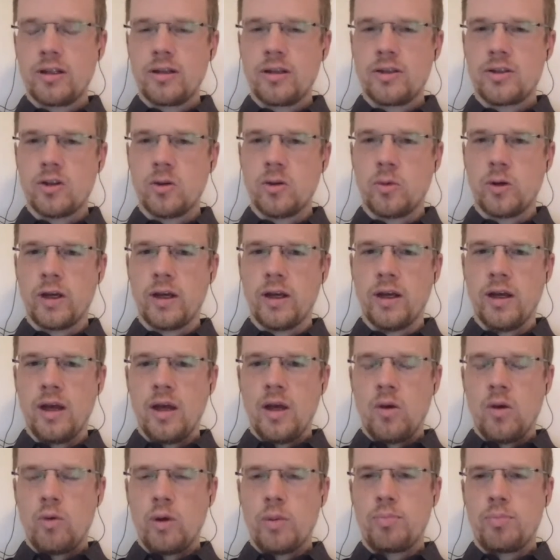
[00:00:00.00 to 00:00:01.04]
So
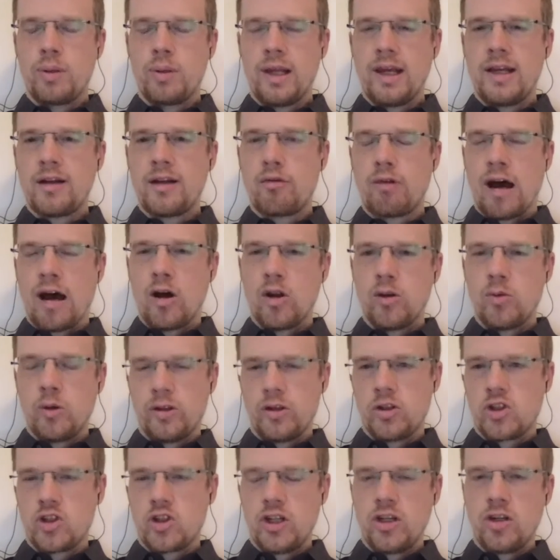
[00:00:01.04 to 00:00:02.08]
we played around with the
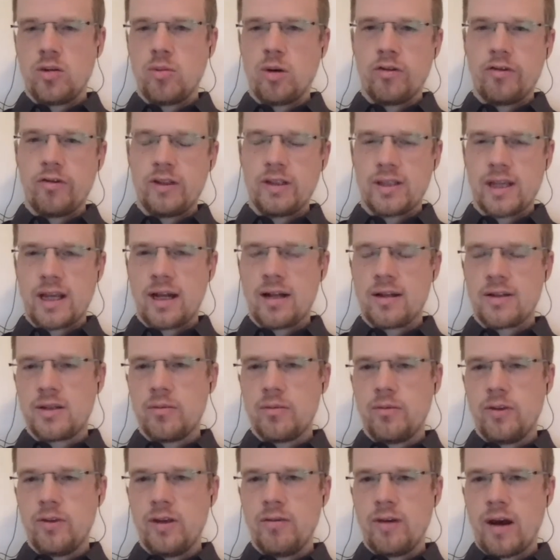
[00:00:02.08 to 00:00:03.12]
genome of this
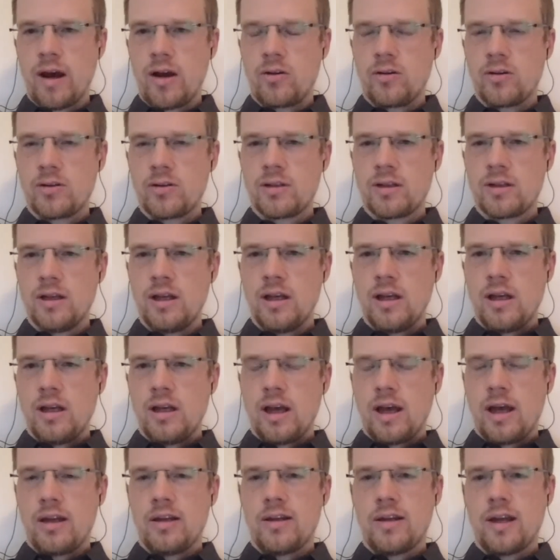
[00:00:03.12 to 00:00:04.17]
LCMV virus,
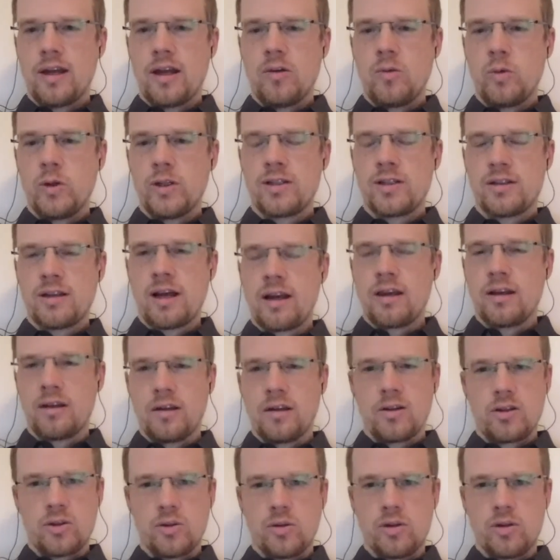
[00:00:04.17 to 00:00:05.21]
and then we stuck it
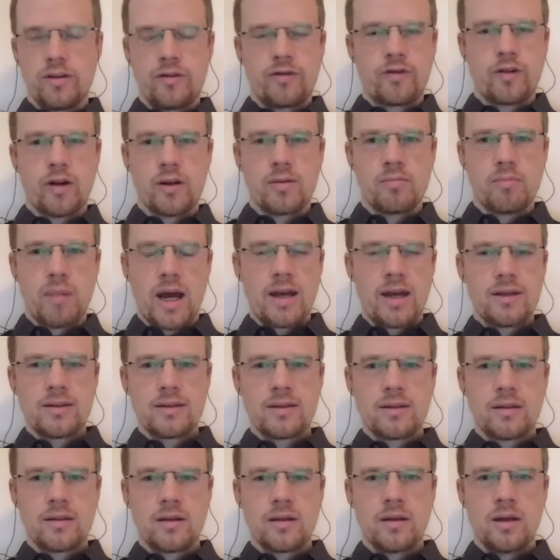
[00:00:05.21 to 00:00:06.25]
into different mice,